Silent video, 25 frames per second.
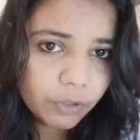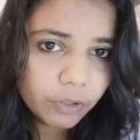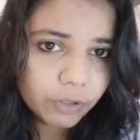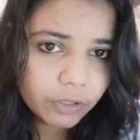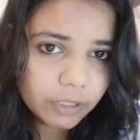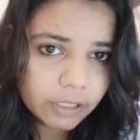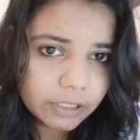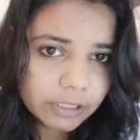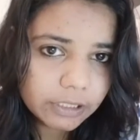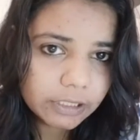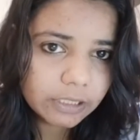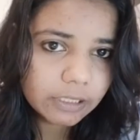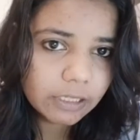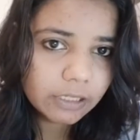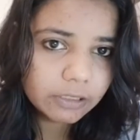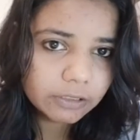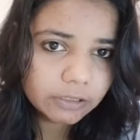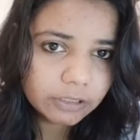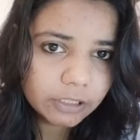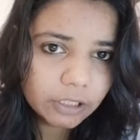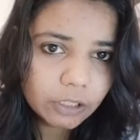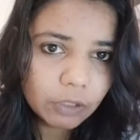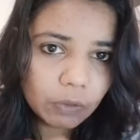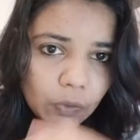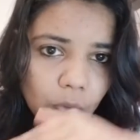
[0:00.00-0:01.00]

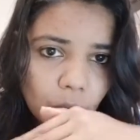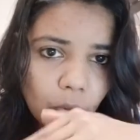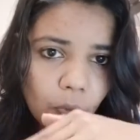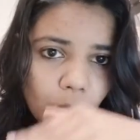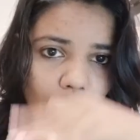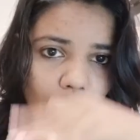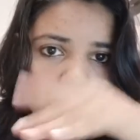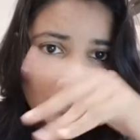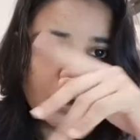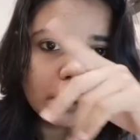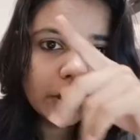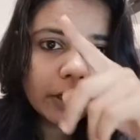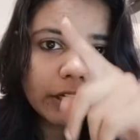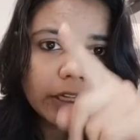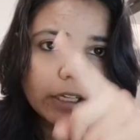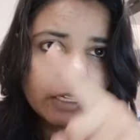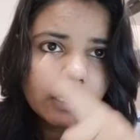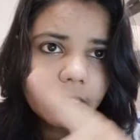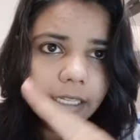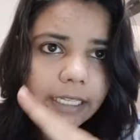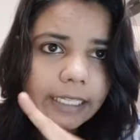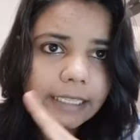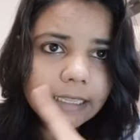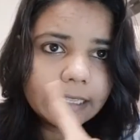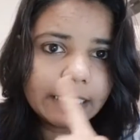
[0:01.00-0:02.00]
construct the road
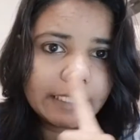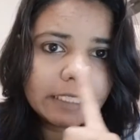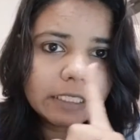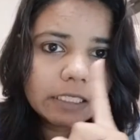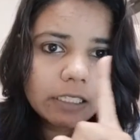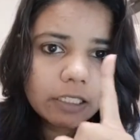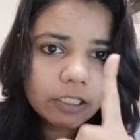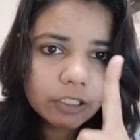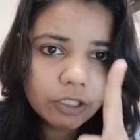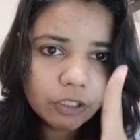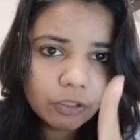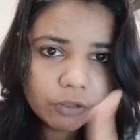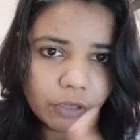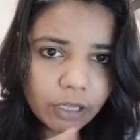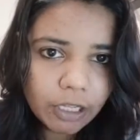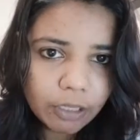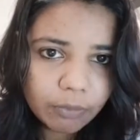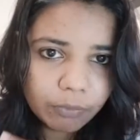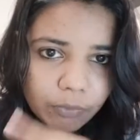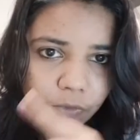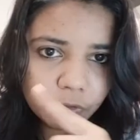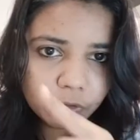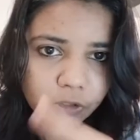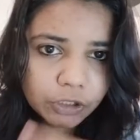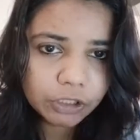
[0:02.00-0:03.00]
in the
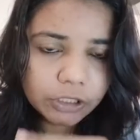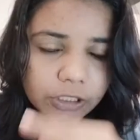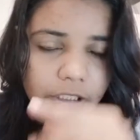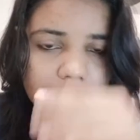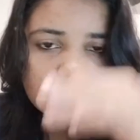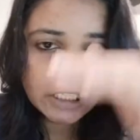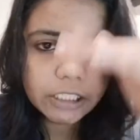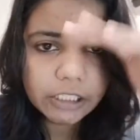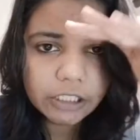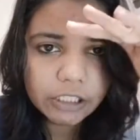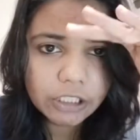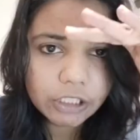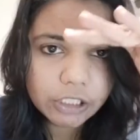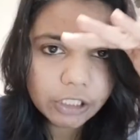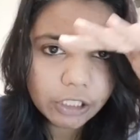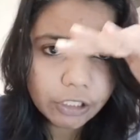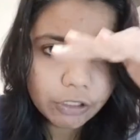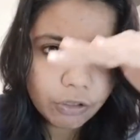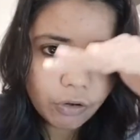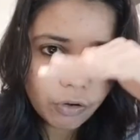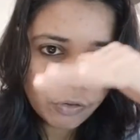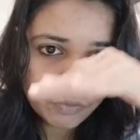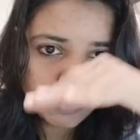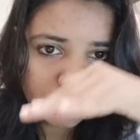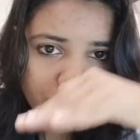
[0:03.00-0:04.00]
circular motion
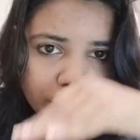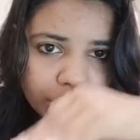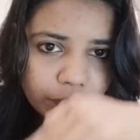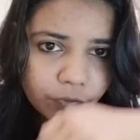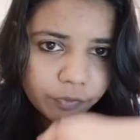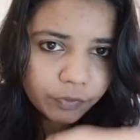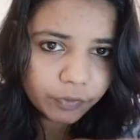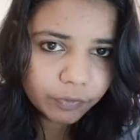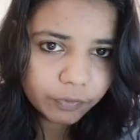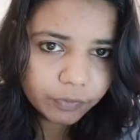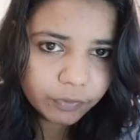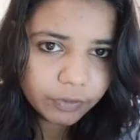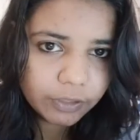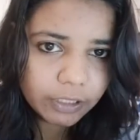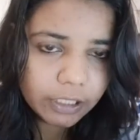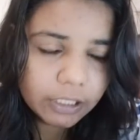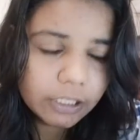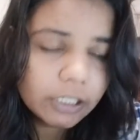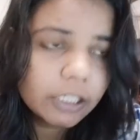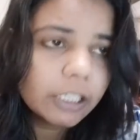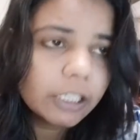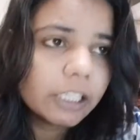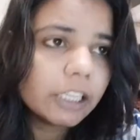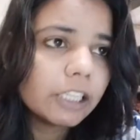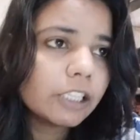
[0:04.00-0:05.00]
instead of
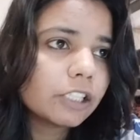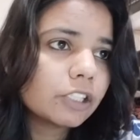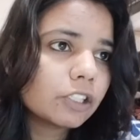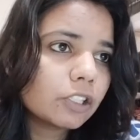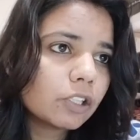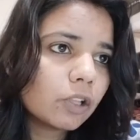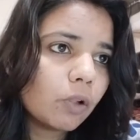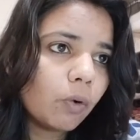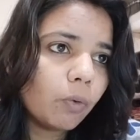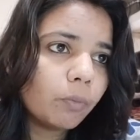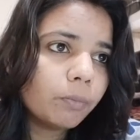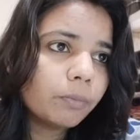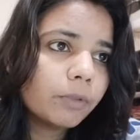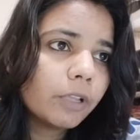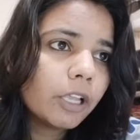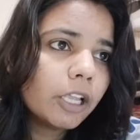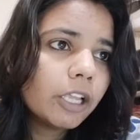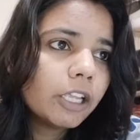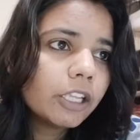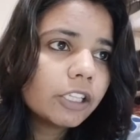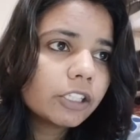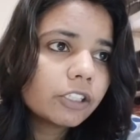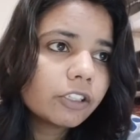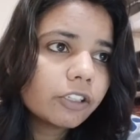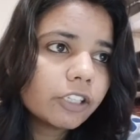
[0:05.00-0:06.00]
the hill slope?
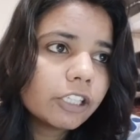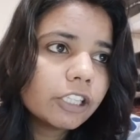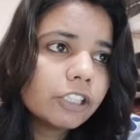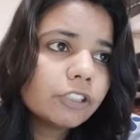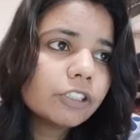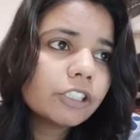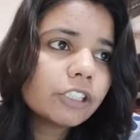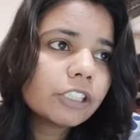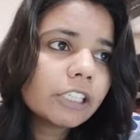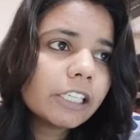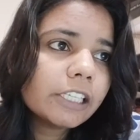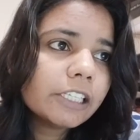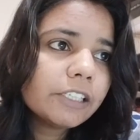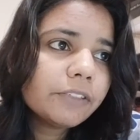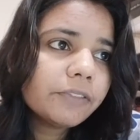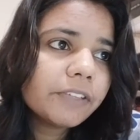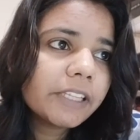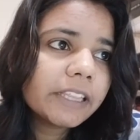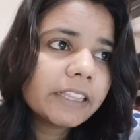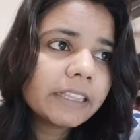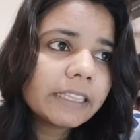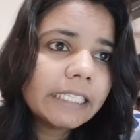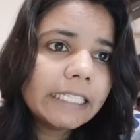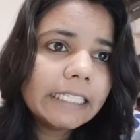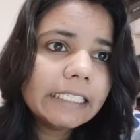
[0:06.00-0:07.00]
So illustrate
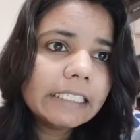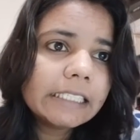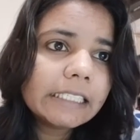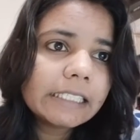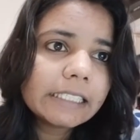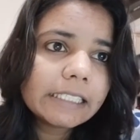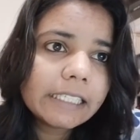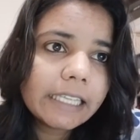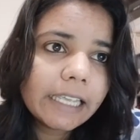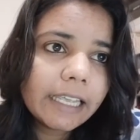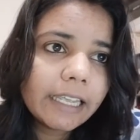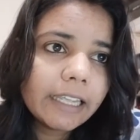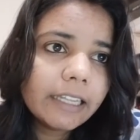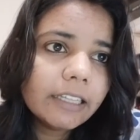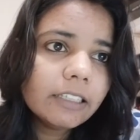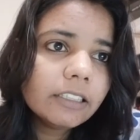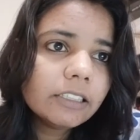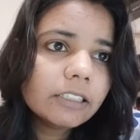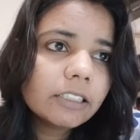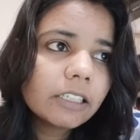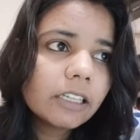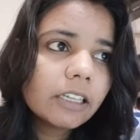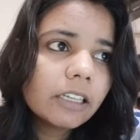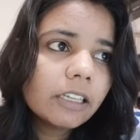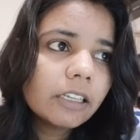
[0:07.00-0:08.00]
with neat
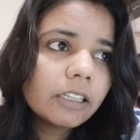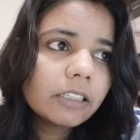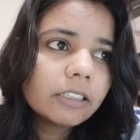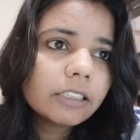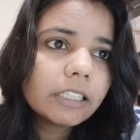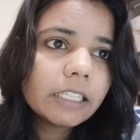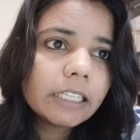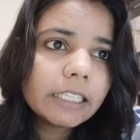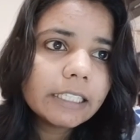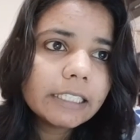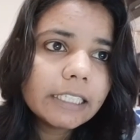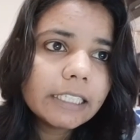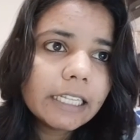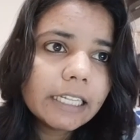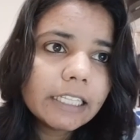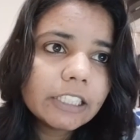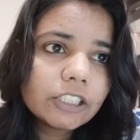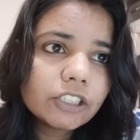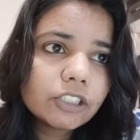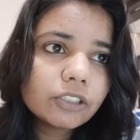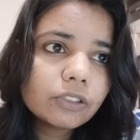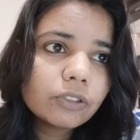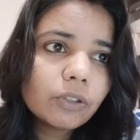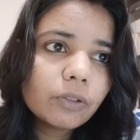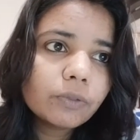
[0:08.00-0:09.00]
sketch the
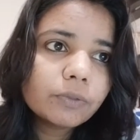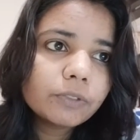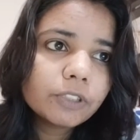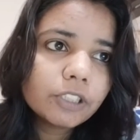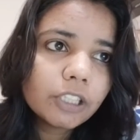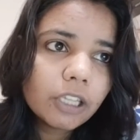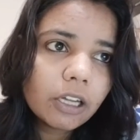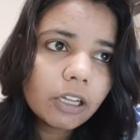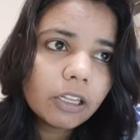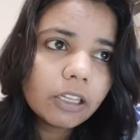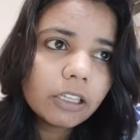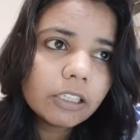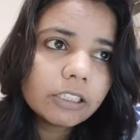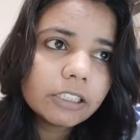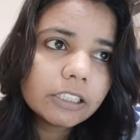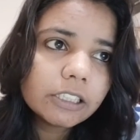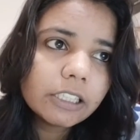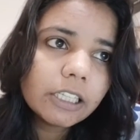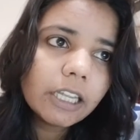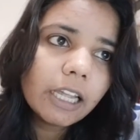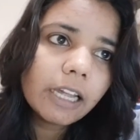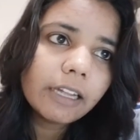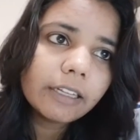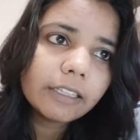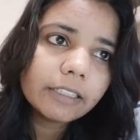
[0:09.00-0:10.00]
relation of
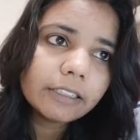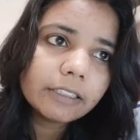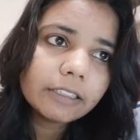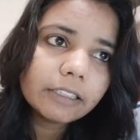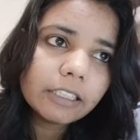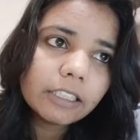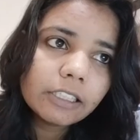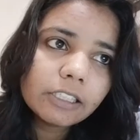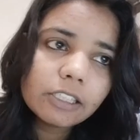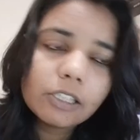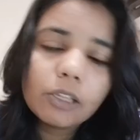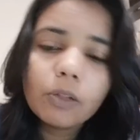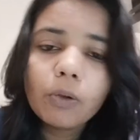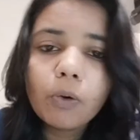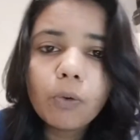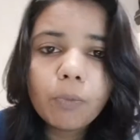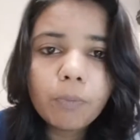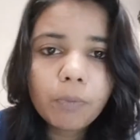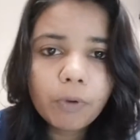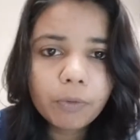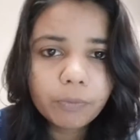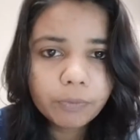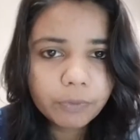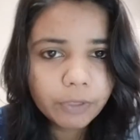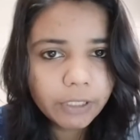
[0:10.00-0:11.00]
geology and the
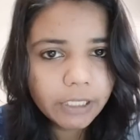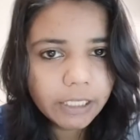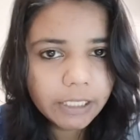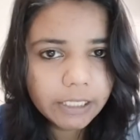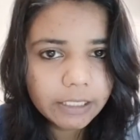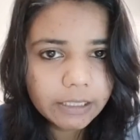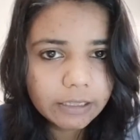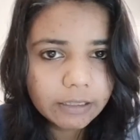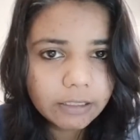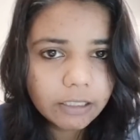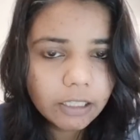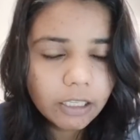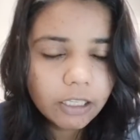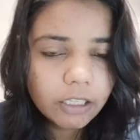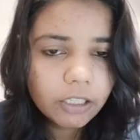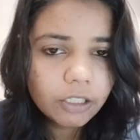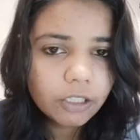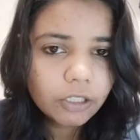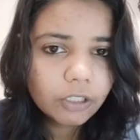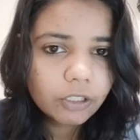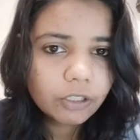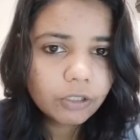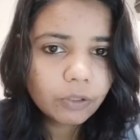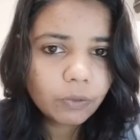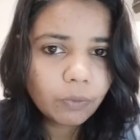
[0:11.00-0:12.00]
slope of the hill.
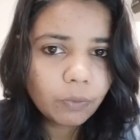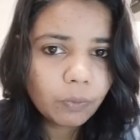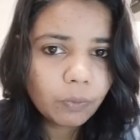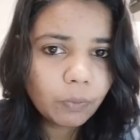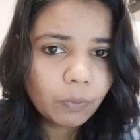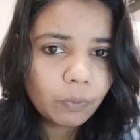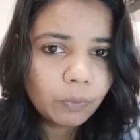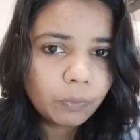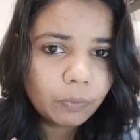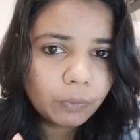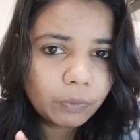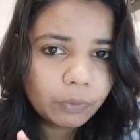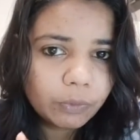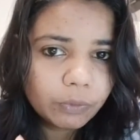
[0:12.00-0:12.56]
So